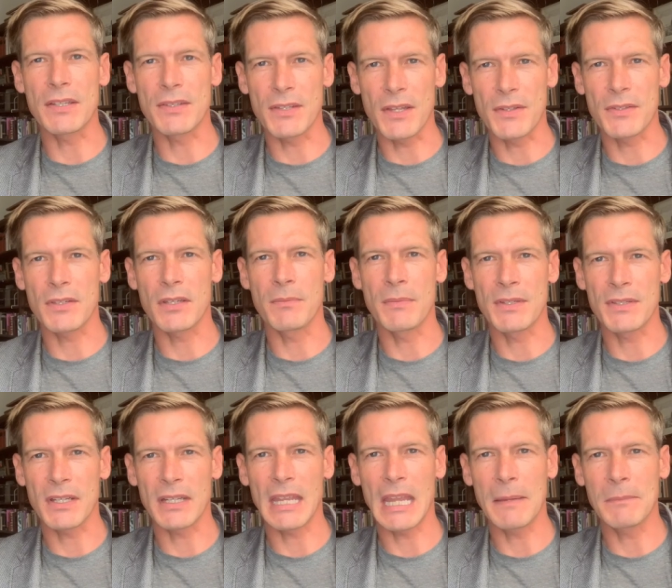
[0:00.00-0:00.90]
system as
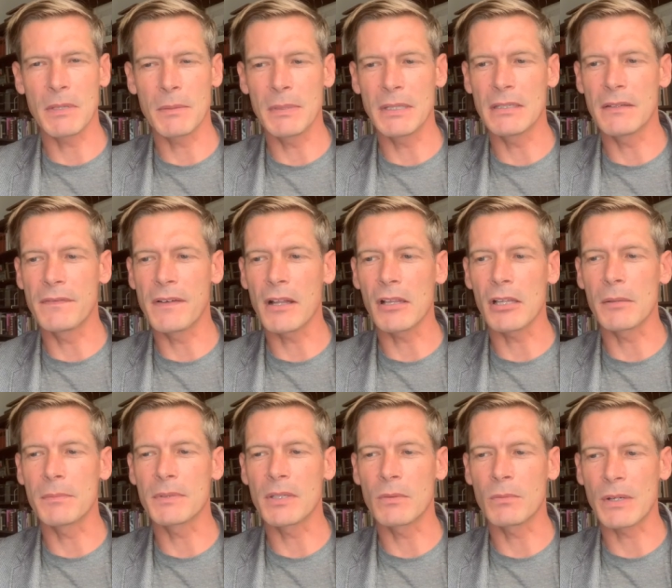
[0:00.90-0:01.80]
it came to be
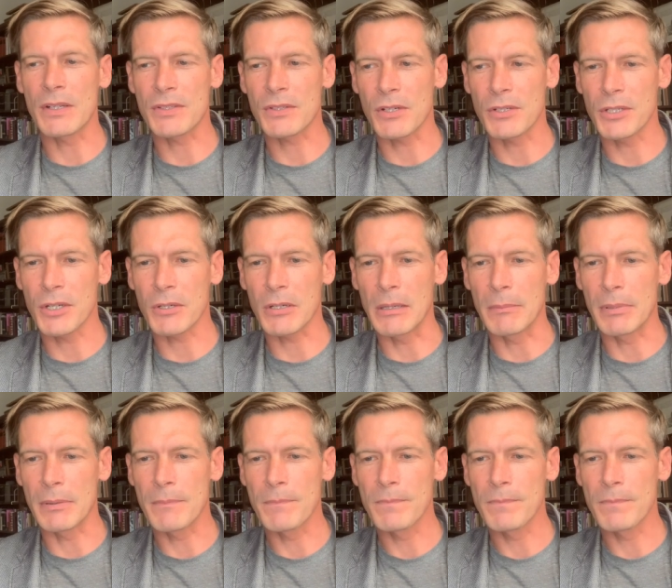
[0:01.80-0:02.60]
developed in Western Europe,